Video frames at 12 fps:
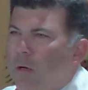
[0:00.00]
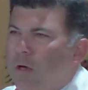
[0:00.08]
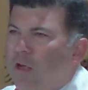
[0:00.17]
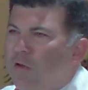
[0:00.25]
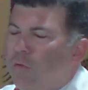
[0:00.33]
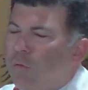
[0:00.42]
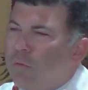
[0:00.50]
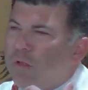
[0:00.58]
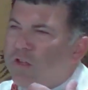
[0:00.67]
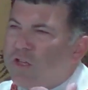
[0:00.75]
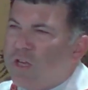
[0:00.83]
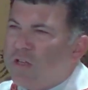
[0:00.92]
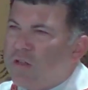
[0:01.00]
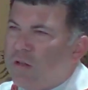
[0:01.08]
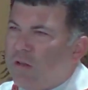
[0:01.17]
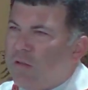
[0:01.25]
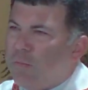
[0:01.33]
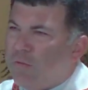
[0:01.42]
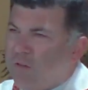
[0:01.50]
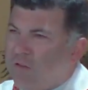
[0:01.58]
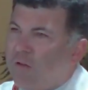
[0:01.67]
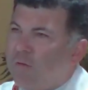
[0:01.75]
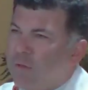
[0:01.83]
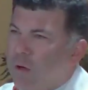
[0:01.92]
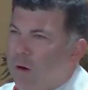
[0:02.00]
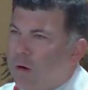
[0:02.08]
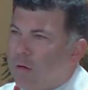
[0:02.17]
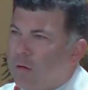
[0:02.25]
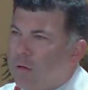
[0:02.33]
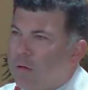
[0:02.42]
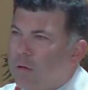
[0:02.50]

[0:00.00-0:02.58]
can truly change the disposition of the heart.